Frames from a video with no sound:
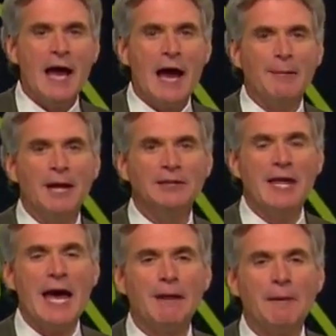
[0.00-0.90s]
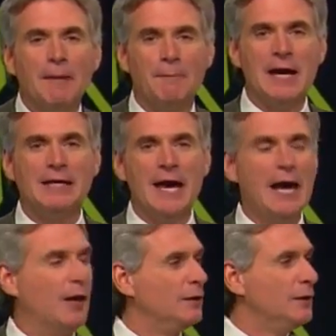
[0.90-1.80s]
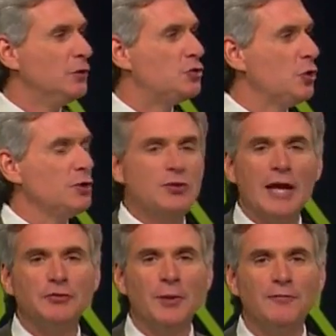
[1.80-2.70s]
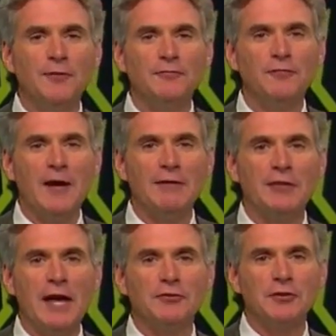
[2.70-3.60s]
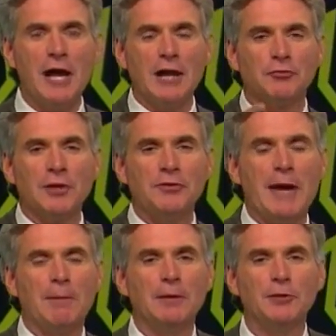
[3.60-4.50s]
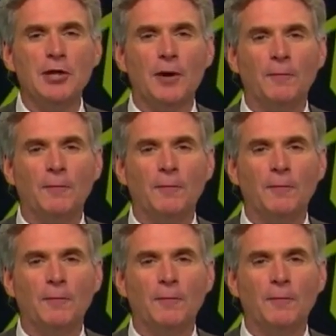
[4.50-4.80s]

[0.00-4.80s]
How about that? Michael, Junior takes away $55,000. What's happening with you?